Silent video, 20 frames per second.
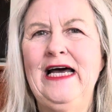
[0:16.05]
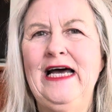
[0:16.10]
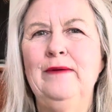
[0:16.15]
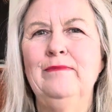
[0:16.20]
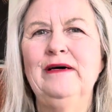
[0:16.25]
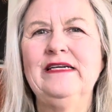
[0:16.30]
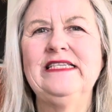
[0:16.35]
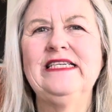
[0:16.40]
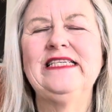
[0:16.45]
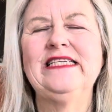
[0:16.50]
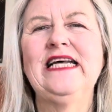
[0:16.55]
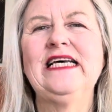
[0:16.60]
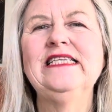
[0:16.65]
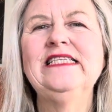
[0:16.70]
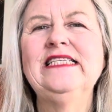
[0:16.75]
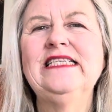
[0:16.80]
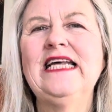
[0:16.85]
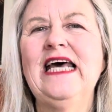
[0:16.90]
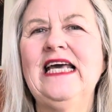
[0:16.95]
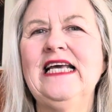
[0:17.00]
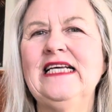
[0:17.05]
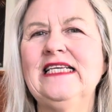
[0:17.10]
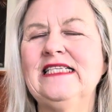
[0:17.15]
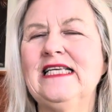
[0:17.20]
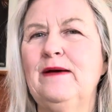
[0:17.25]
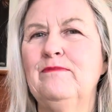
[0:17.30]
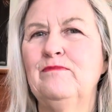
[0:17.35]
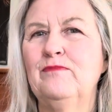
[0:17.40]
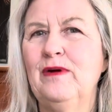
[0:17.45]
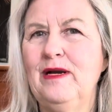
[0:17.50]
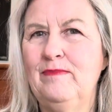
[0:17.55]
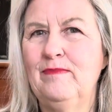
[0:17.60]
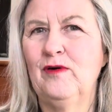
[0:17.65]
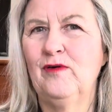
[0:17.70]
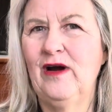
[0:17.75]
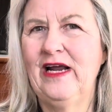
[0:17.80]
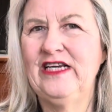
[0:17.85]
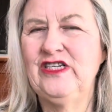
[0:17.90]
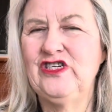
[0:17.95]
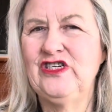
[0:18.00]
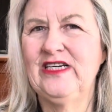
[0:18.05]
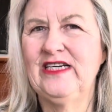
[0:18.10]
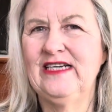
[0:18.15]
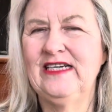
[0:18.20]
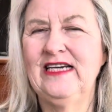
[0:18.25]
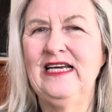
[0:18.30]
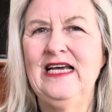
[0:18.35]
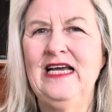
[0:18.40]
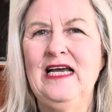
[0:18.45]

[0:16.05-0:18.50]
But it does take some preparation